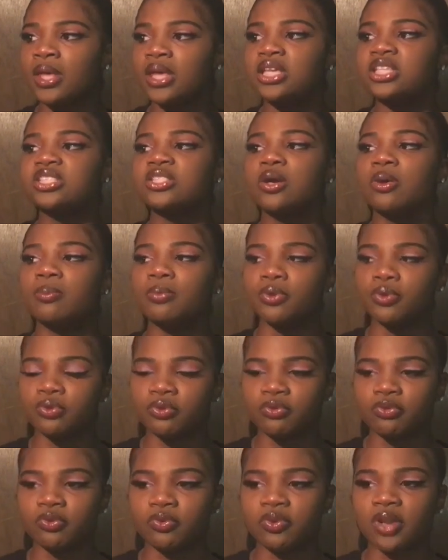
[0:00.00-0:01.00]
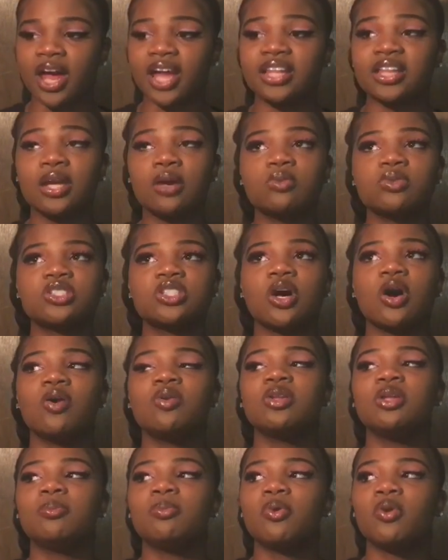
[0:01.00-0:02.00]
It's so beautiful. Like that was the
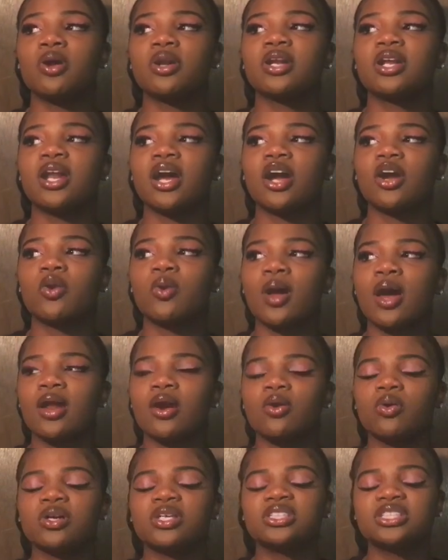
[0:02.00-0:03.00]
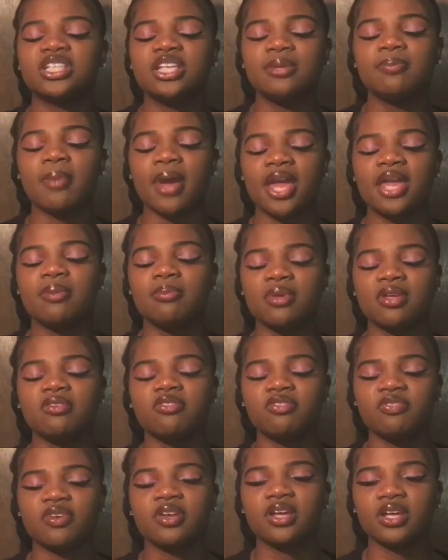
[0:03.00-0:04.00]
only part that I cried on because he made me
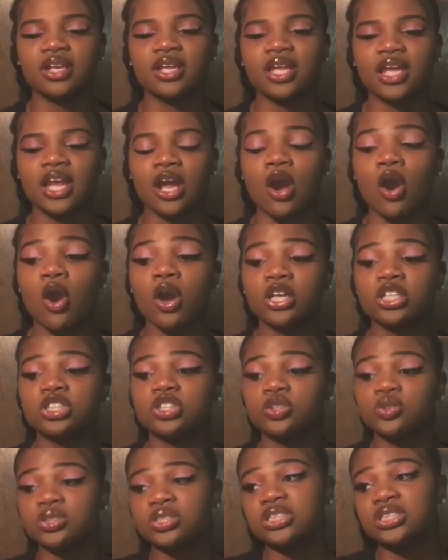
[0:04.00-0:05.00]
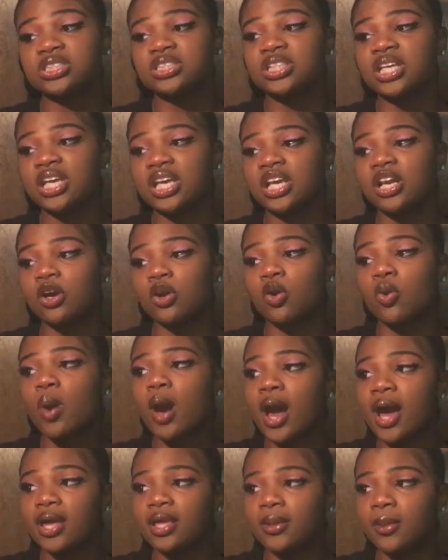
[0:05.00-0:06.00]
feel it. And August used to sing in a
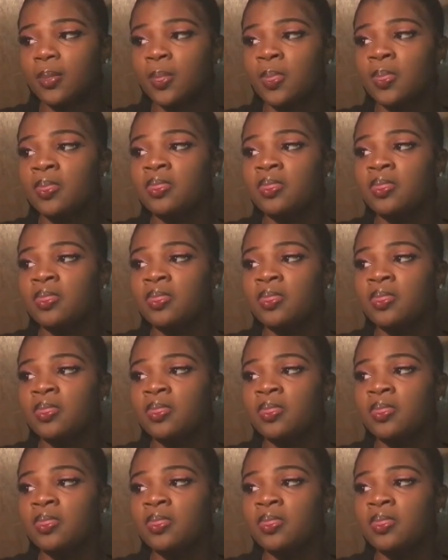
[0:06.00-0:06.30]
choir.